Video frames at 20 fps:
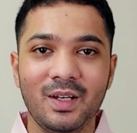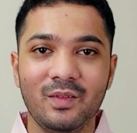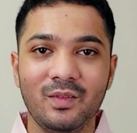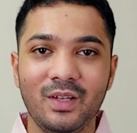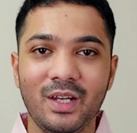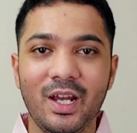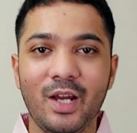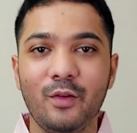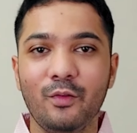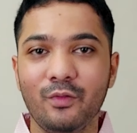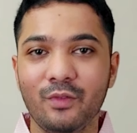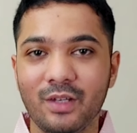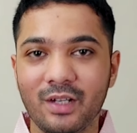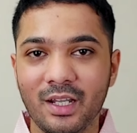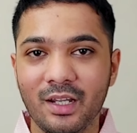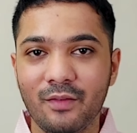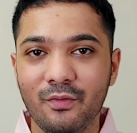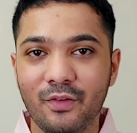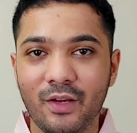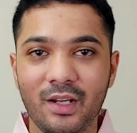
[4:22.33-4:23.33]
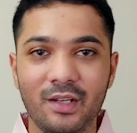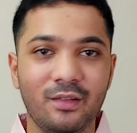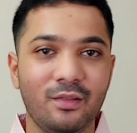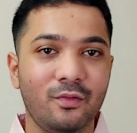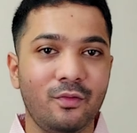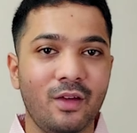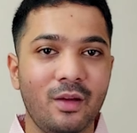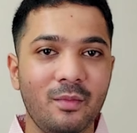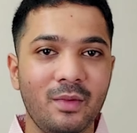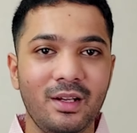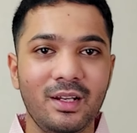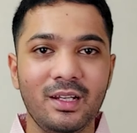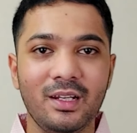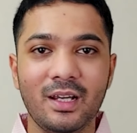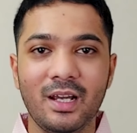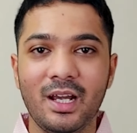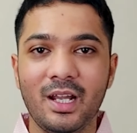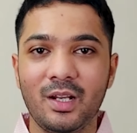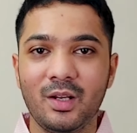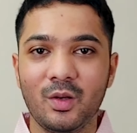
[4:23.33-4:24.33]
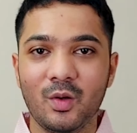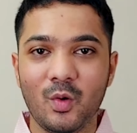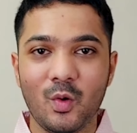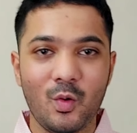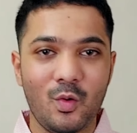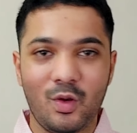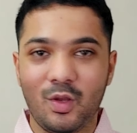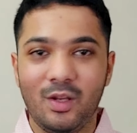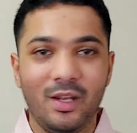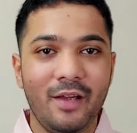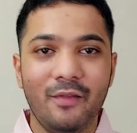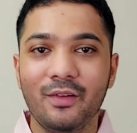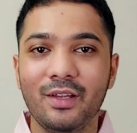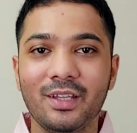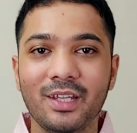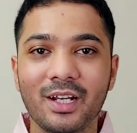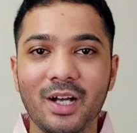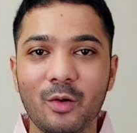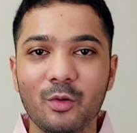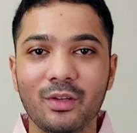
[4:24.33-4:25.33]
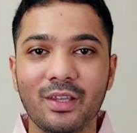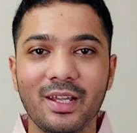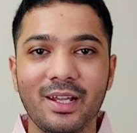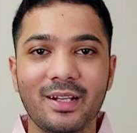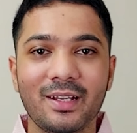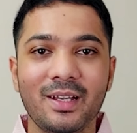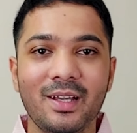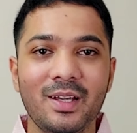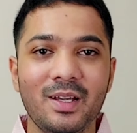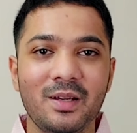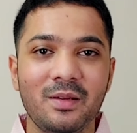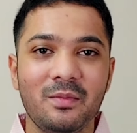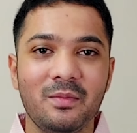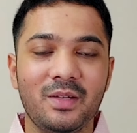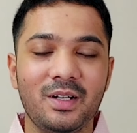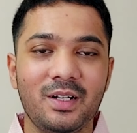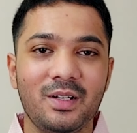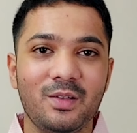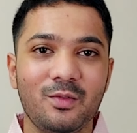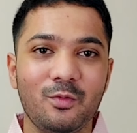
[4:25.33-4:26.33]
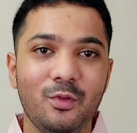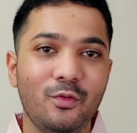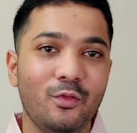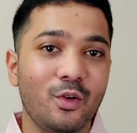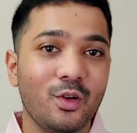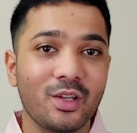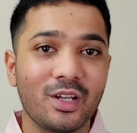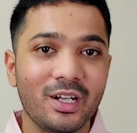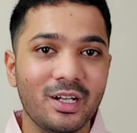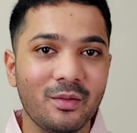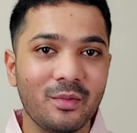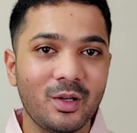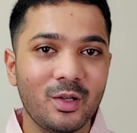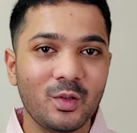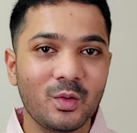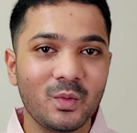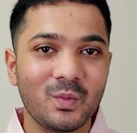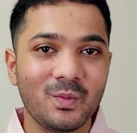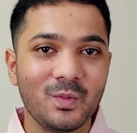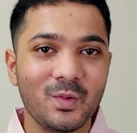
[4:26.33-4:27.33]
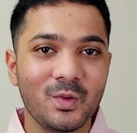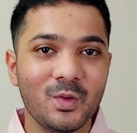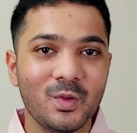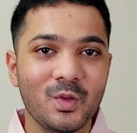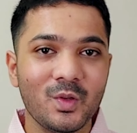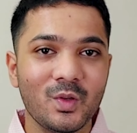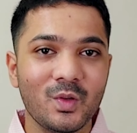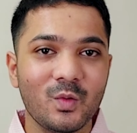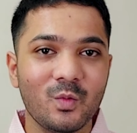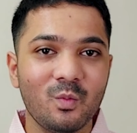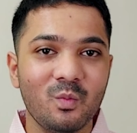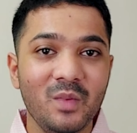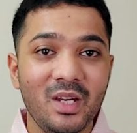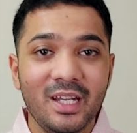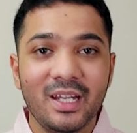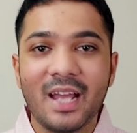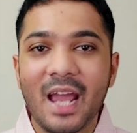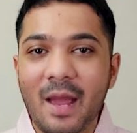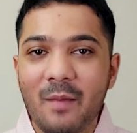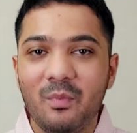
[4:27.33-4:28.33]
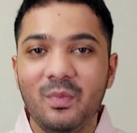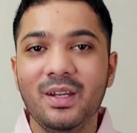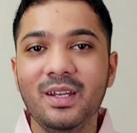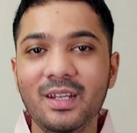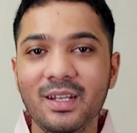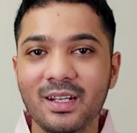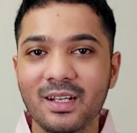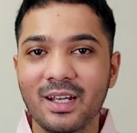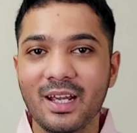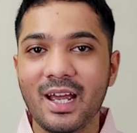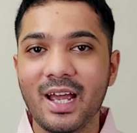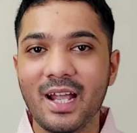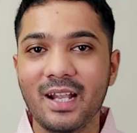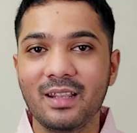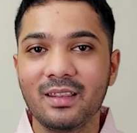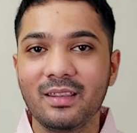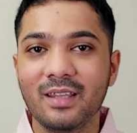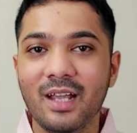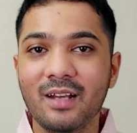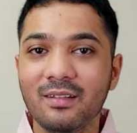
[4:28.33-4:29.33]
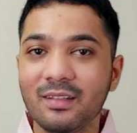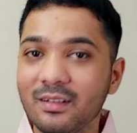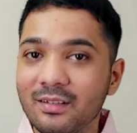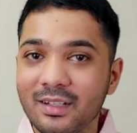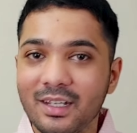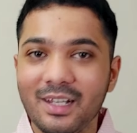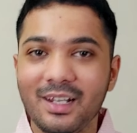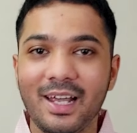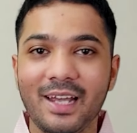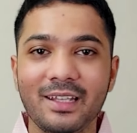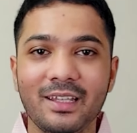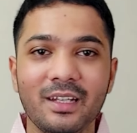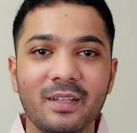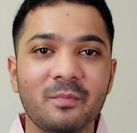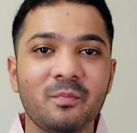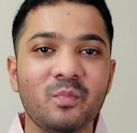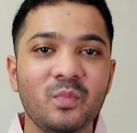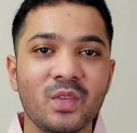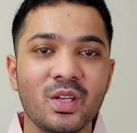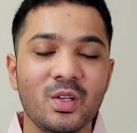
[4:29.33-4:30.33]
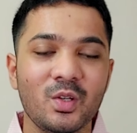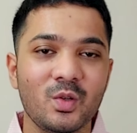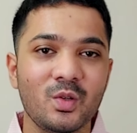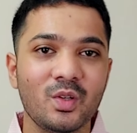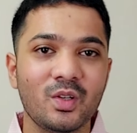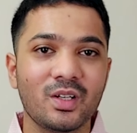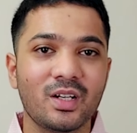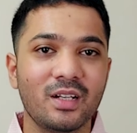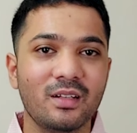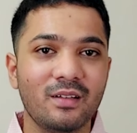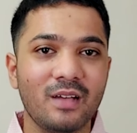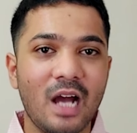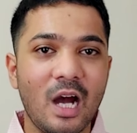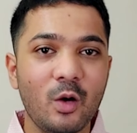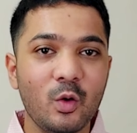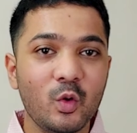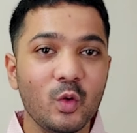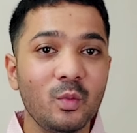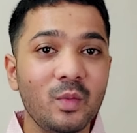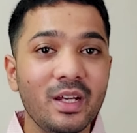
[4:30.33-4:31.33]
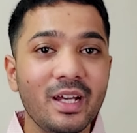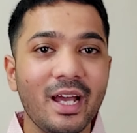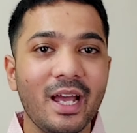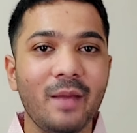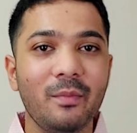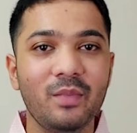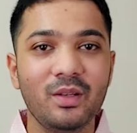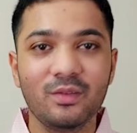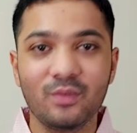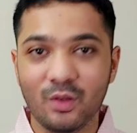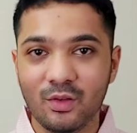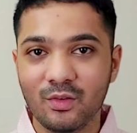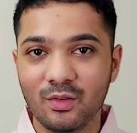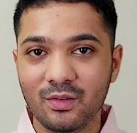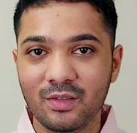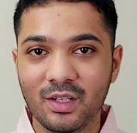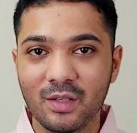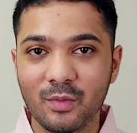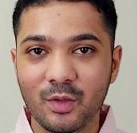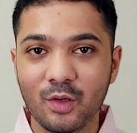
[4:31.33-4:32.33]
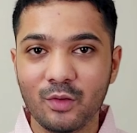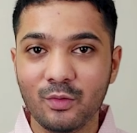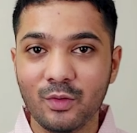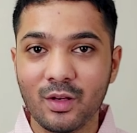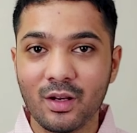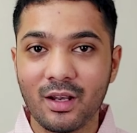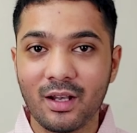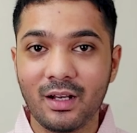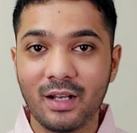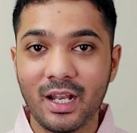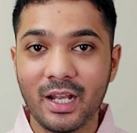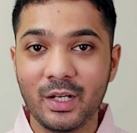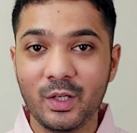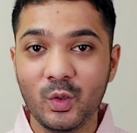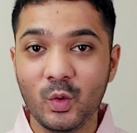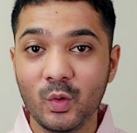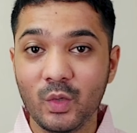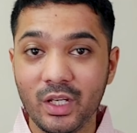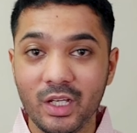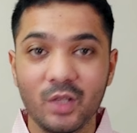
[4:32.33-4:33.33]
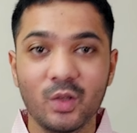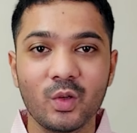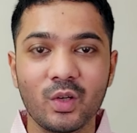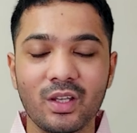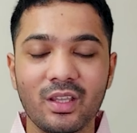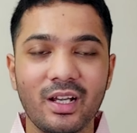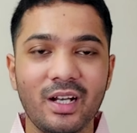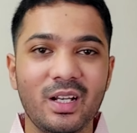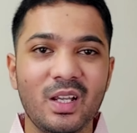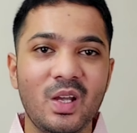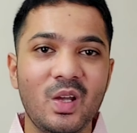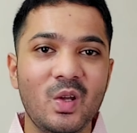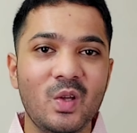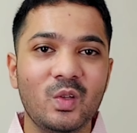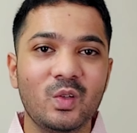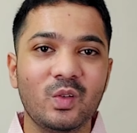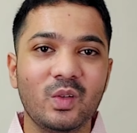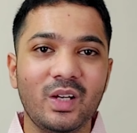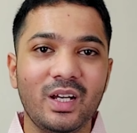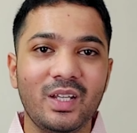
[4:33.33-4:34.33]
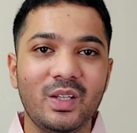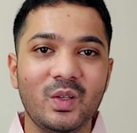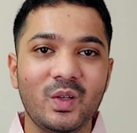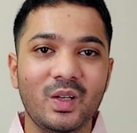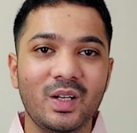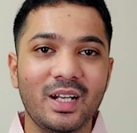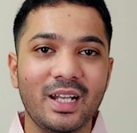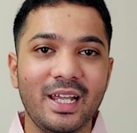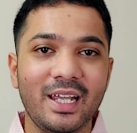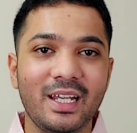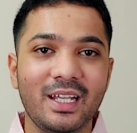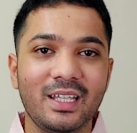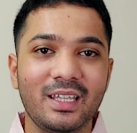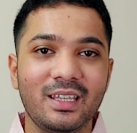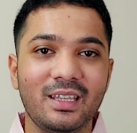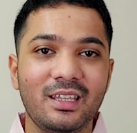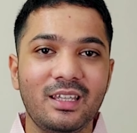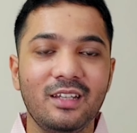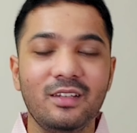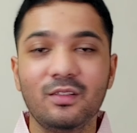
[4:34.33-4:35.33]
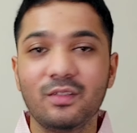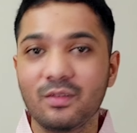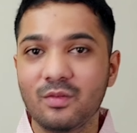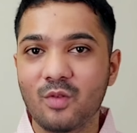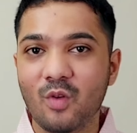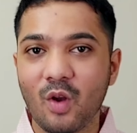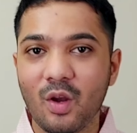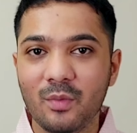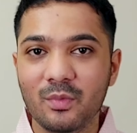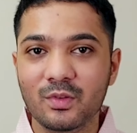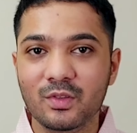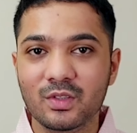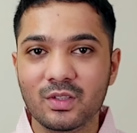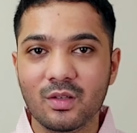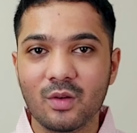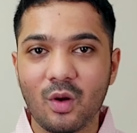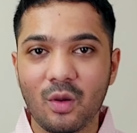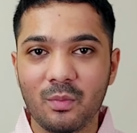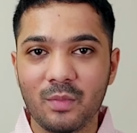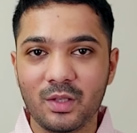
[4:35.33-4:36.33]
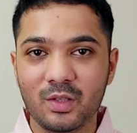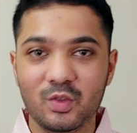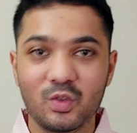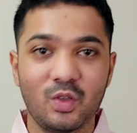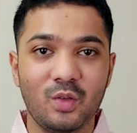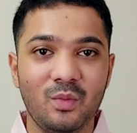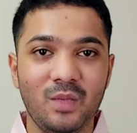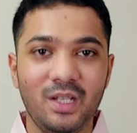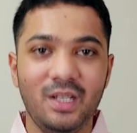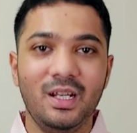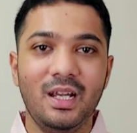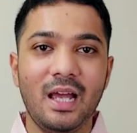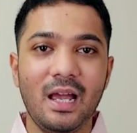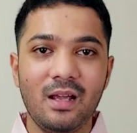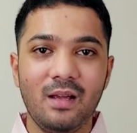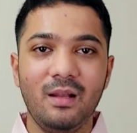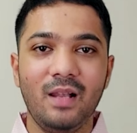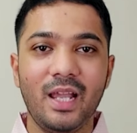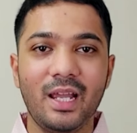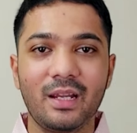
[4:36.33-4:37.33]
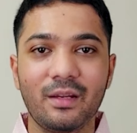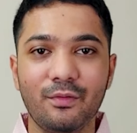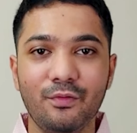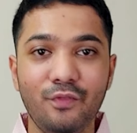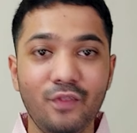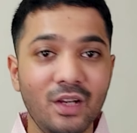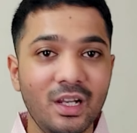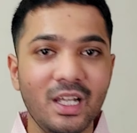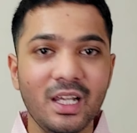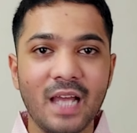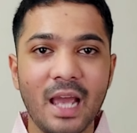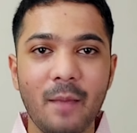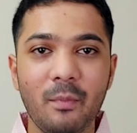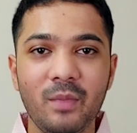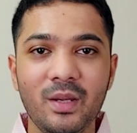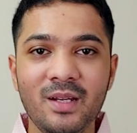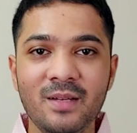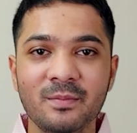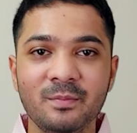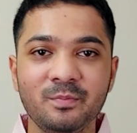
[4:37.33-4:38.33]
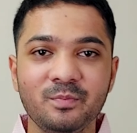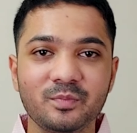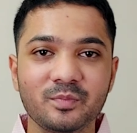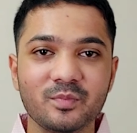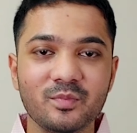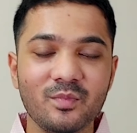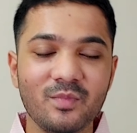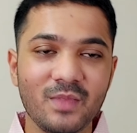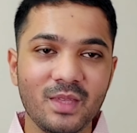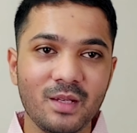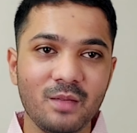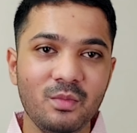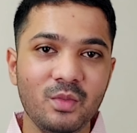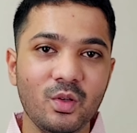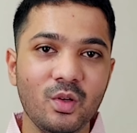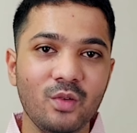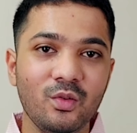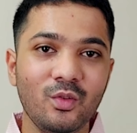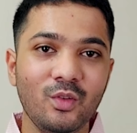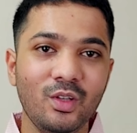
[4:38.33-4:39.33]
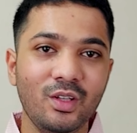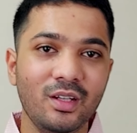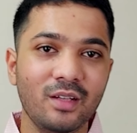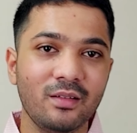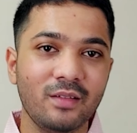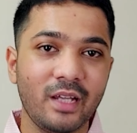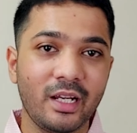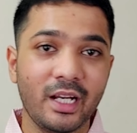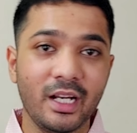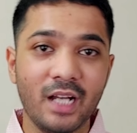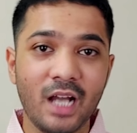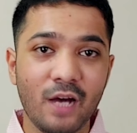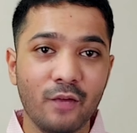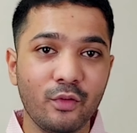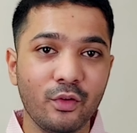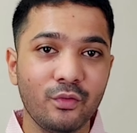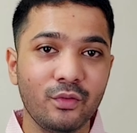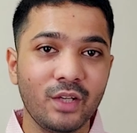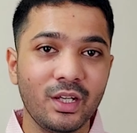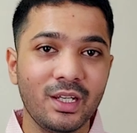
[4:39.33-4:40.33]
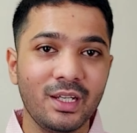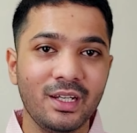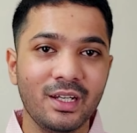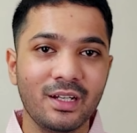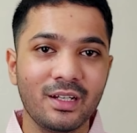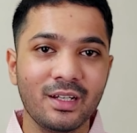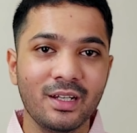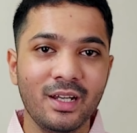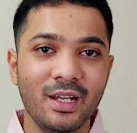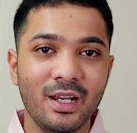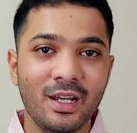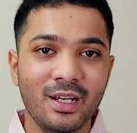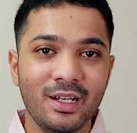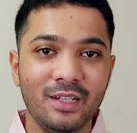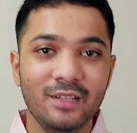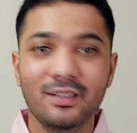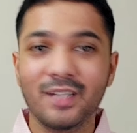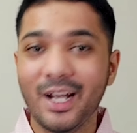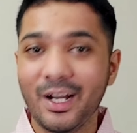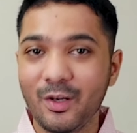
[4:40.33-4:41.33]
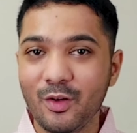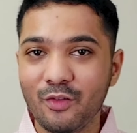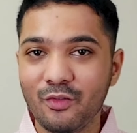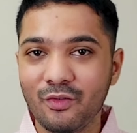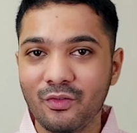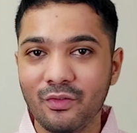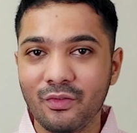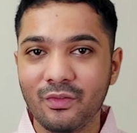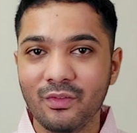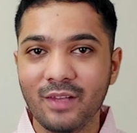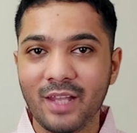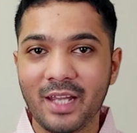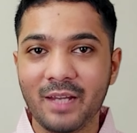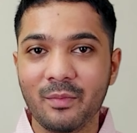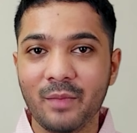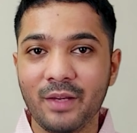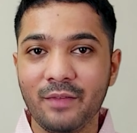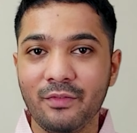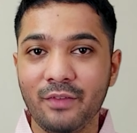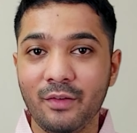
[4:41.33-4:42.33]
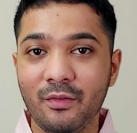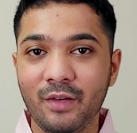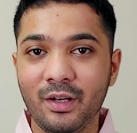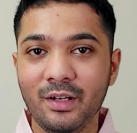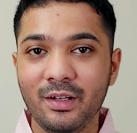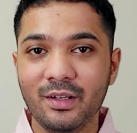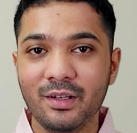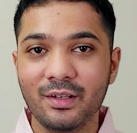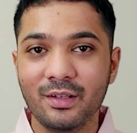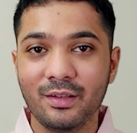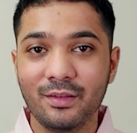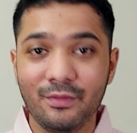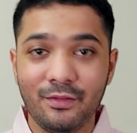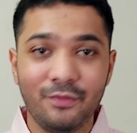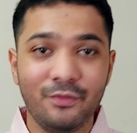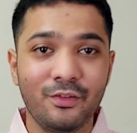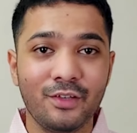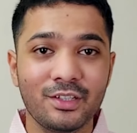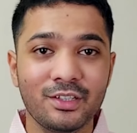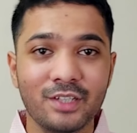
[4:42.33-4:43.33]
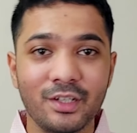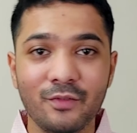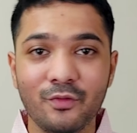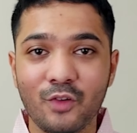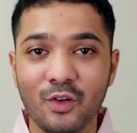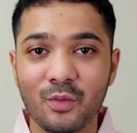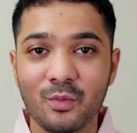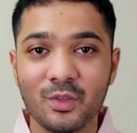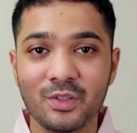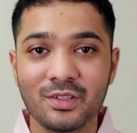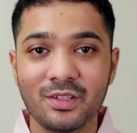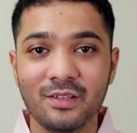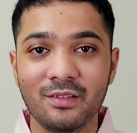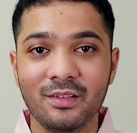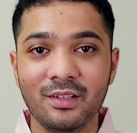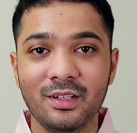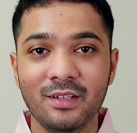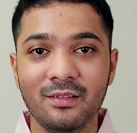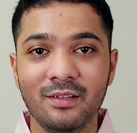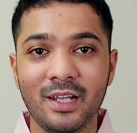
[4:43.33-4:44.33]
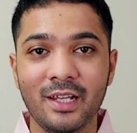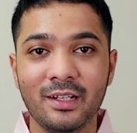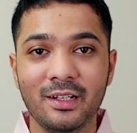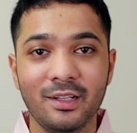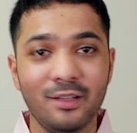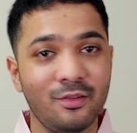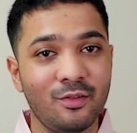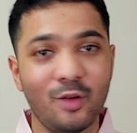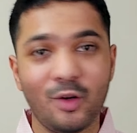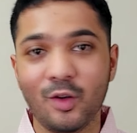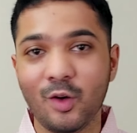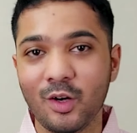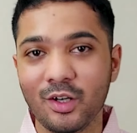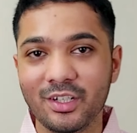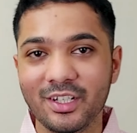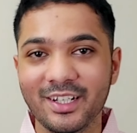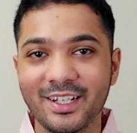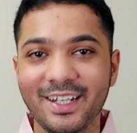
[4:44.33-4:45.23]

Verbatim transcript: we have great friends family and overall everything out there but we forget about you know being happy and that's a skill i think you know how to be a happy is also skill because we tend to ignore that so i thought like this drops topic should be like feeling happy because you know the second half of the year is kind of like my favorite the first and foremost reason is like it's not hot